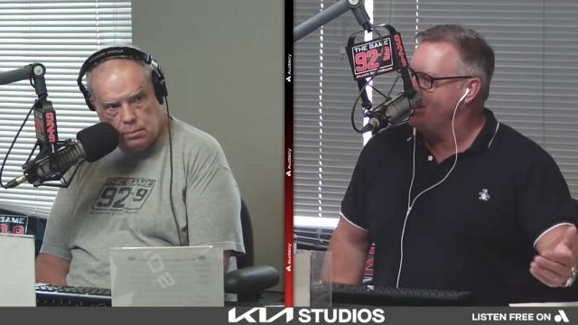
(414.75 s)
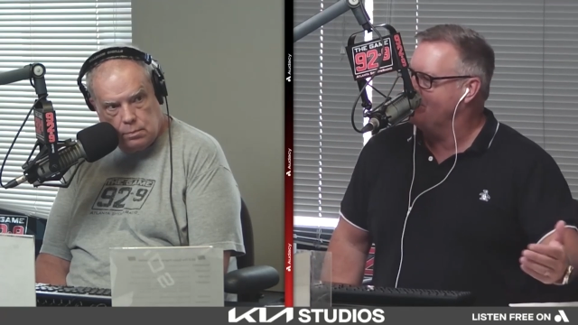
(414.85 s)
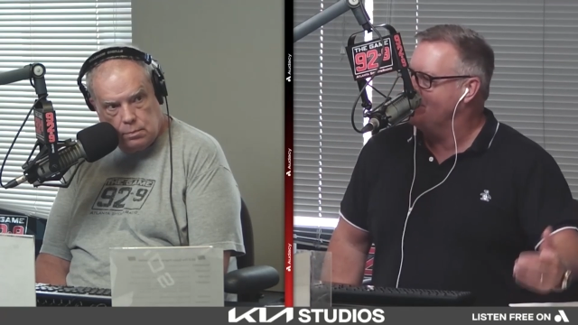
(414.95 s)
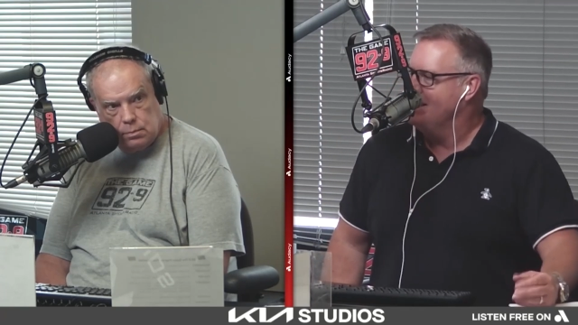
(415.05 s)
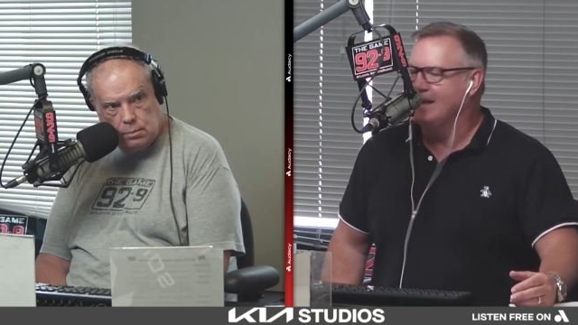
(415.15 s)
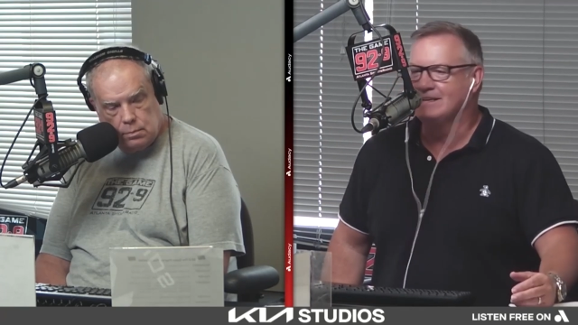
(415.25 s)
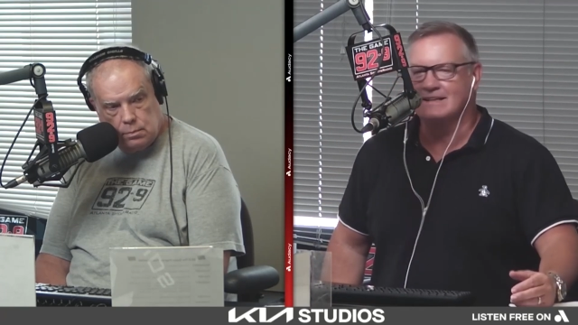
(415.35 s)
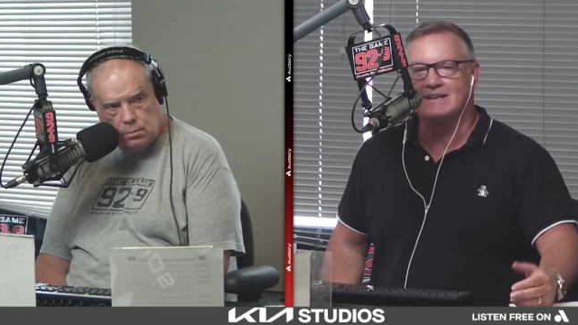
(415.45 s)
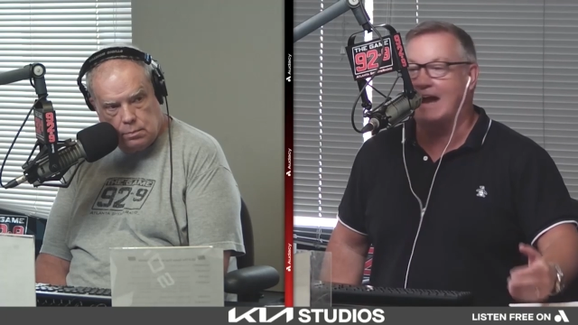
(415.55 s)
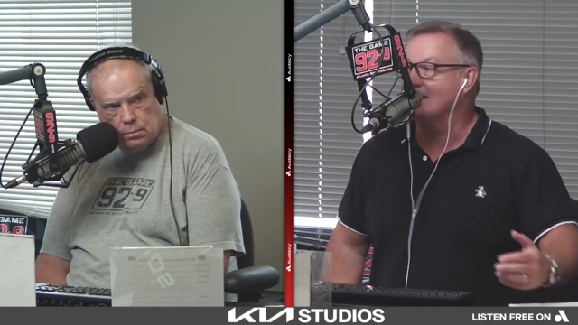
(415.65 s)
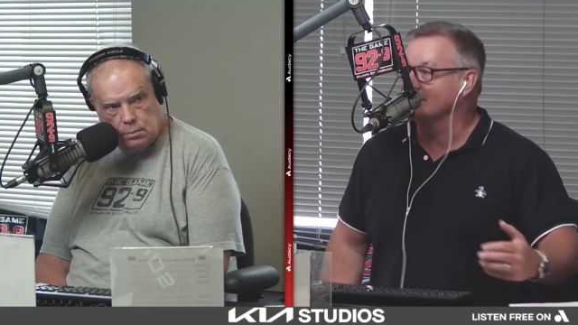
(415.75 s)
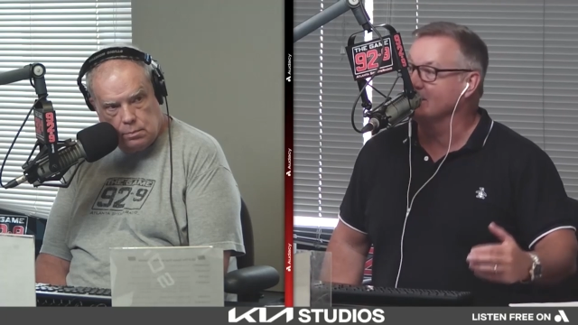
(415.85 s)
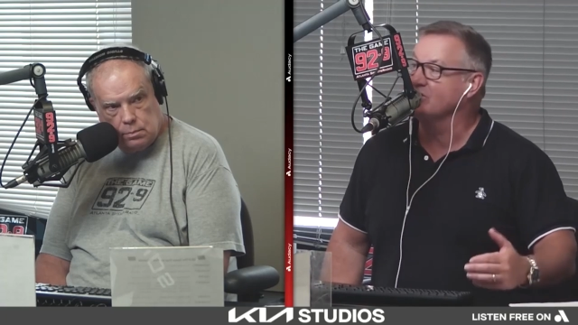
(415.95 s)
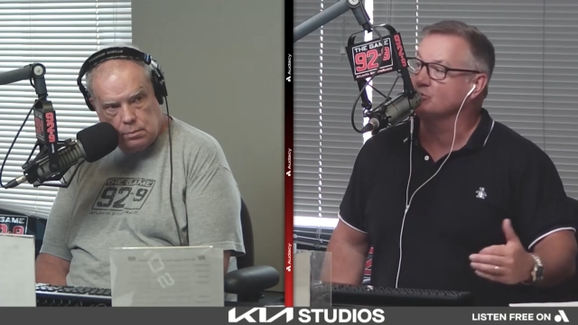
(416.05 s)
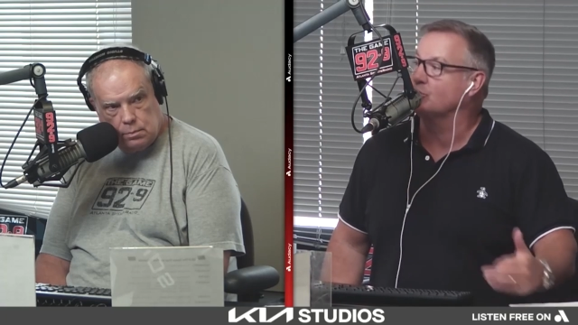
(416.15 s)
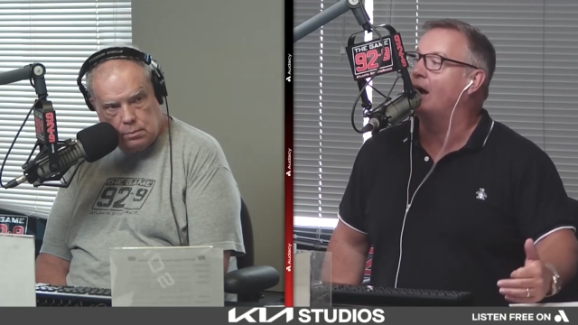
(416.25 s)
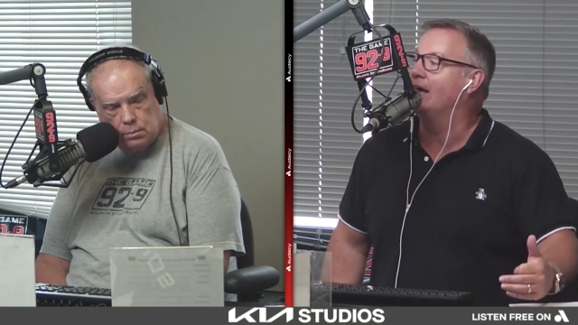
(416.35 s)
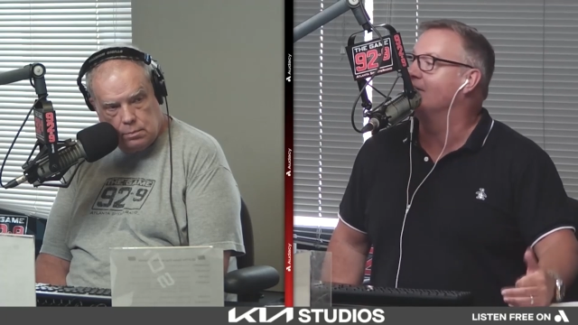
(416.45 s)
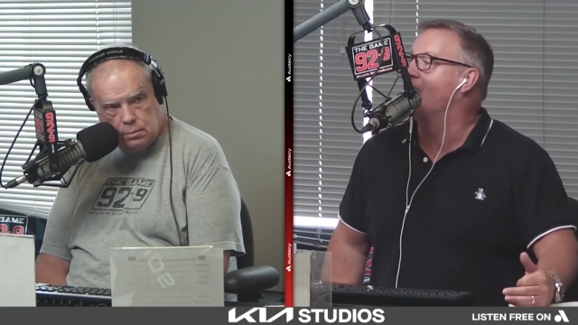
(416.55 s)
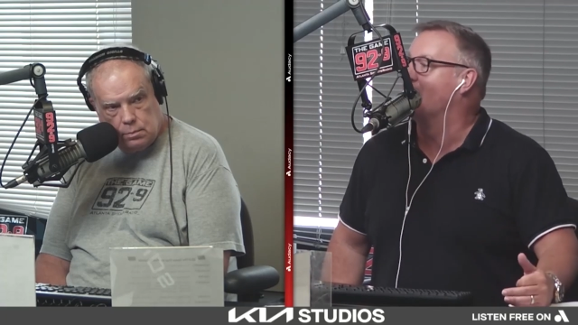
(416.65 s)
Speaker 1: And the guy literally is crying in the
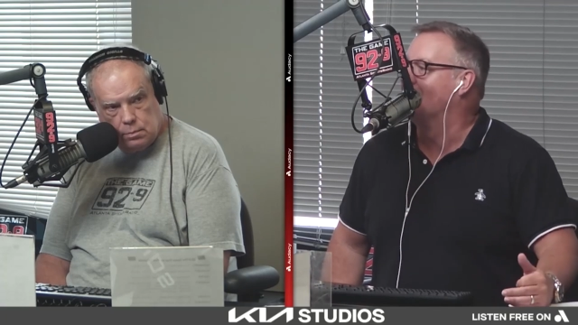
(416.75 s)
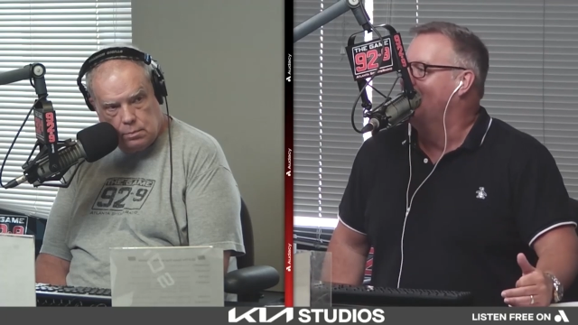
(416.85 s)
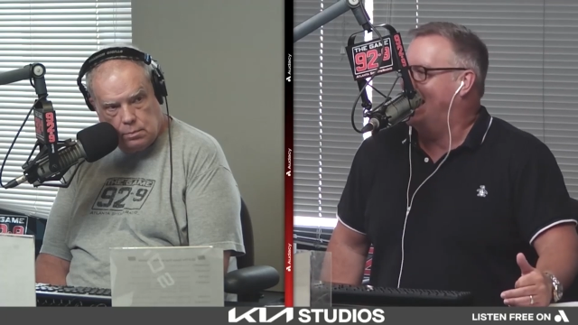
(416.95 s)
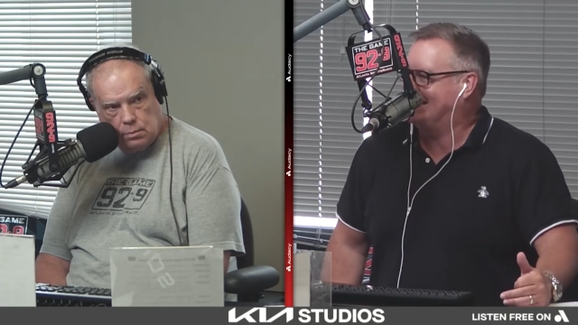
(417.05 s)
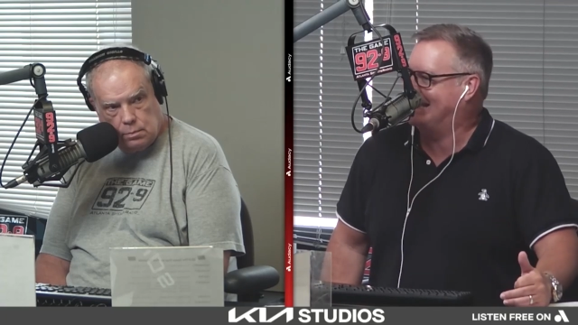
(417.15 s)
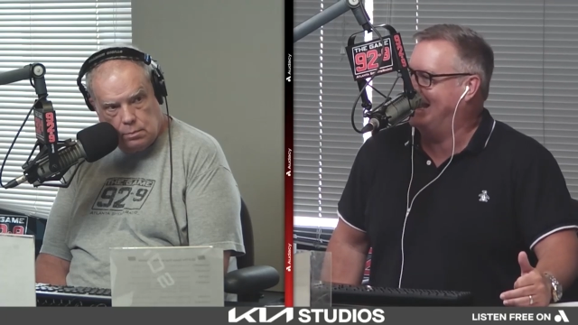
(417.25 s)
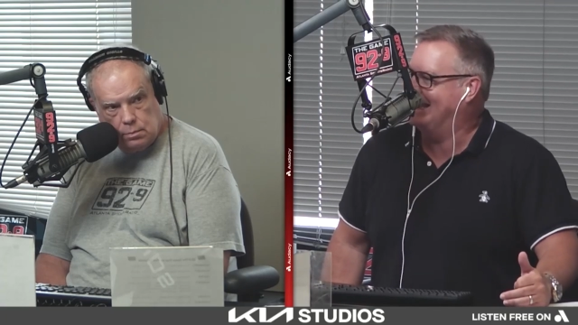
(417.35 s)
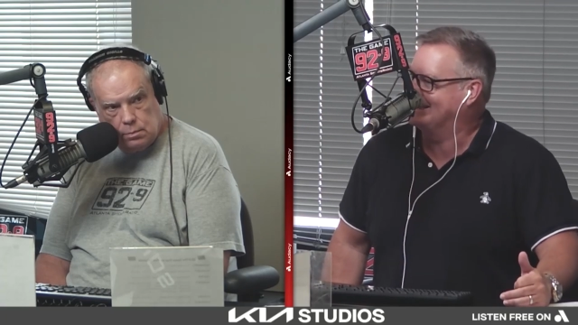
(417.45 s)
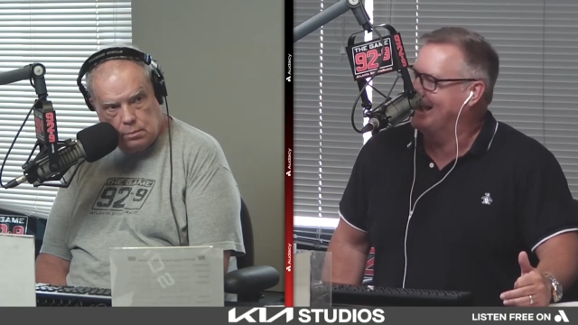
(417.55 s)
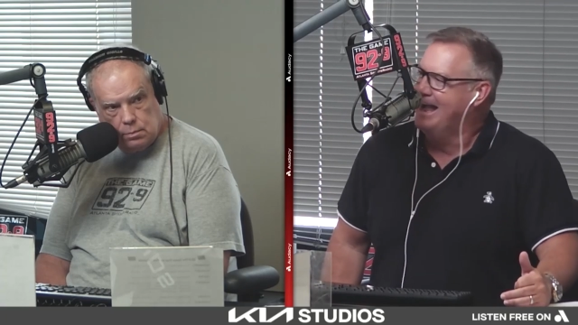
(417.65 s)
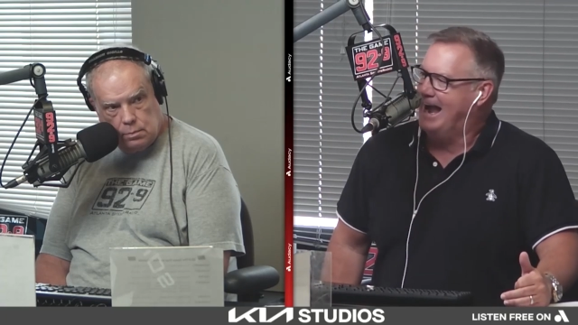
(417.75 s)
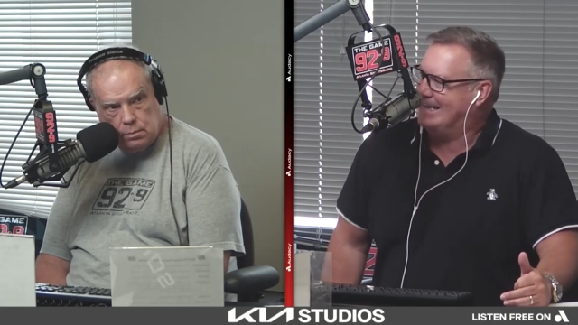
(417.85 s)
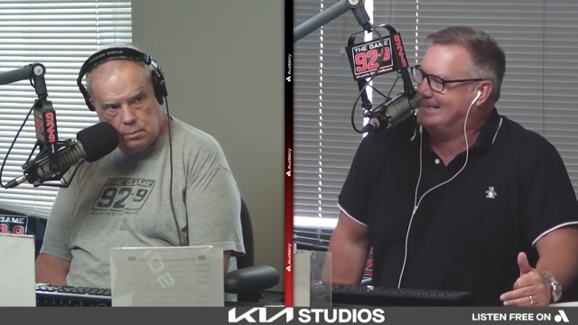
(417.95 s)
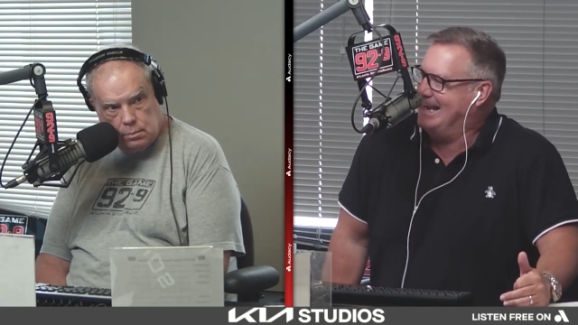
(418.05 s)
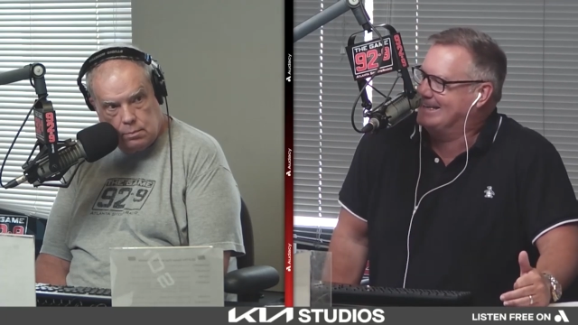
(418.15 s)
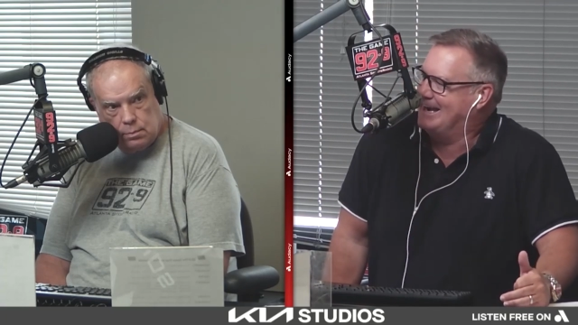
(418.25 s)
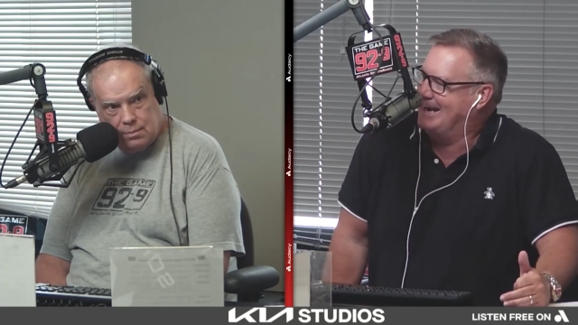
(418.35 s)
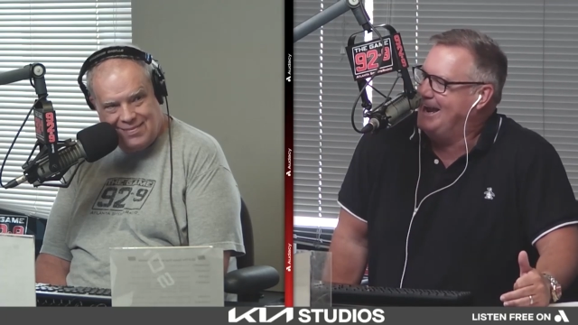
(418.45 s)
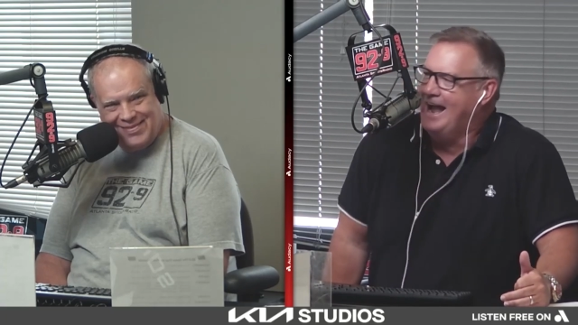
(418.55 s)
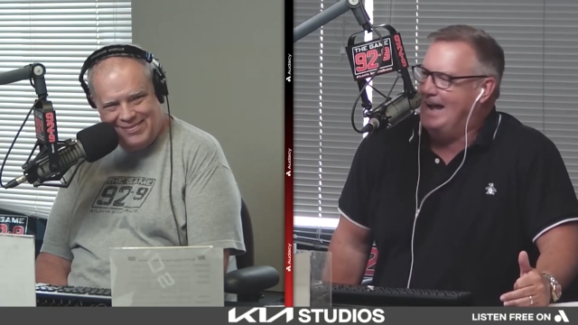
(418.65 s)
huddle. I can't, I can't, I
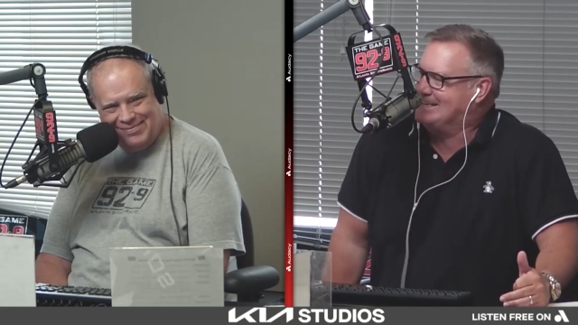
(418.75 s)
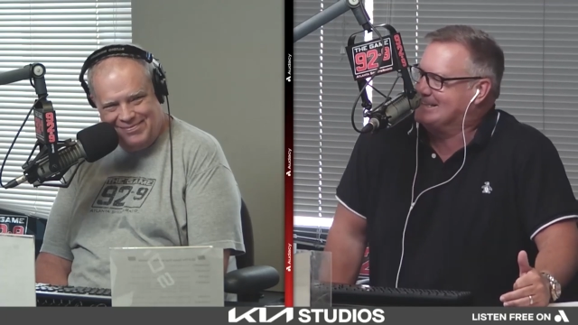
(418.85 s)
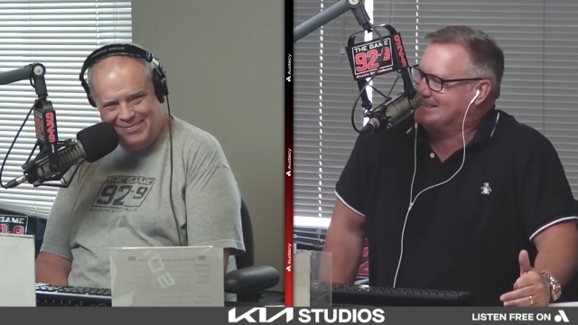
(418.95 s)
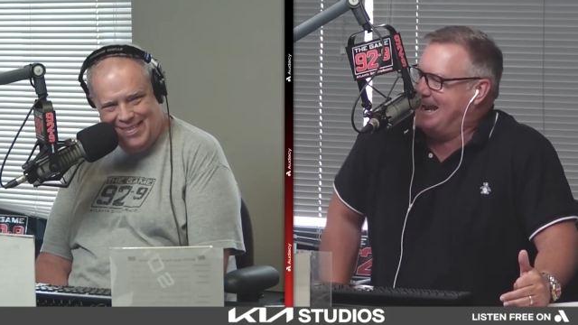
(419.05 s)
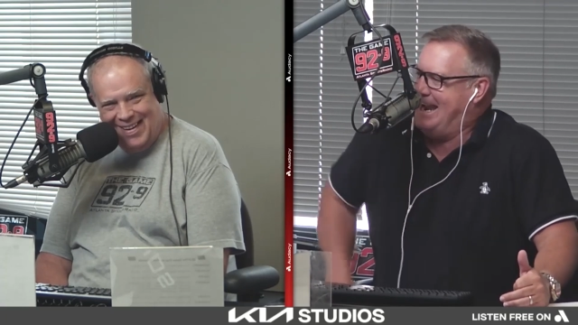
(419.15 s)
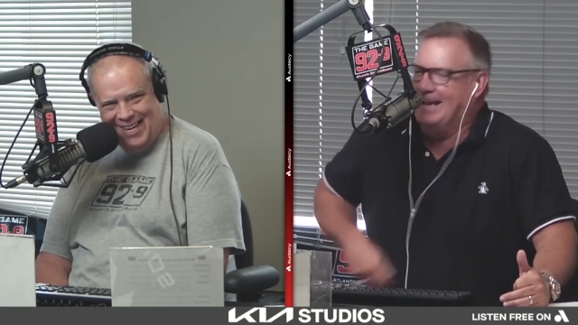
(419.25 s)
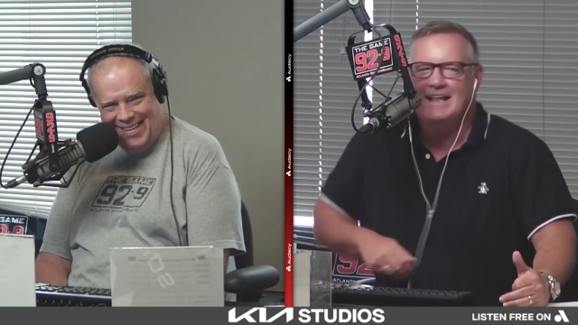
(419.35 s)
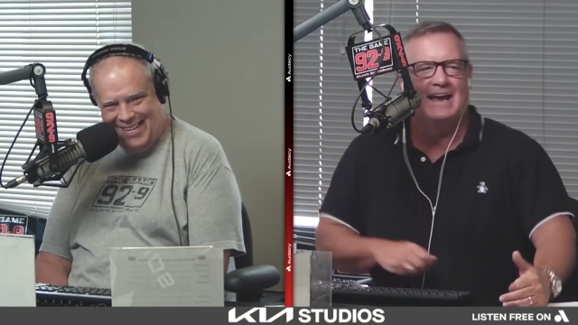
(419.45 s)
just can't. And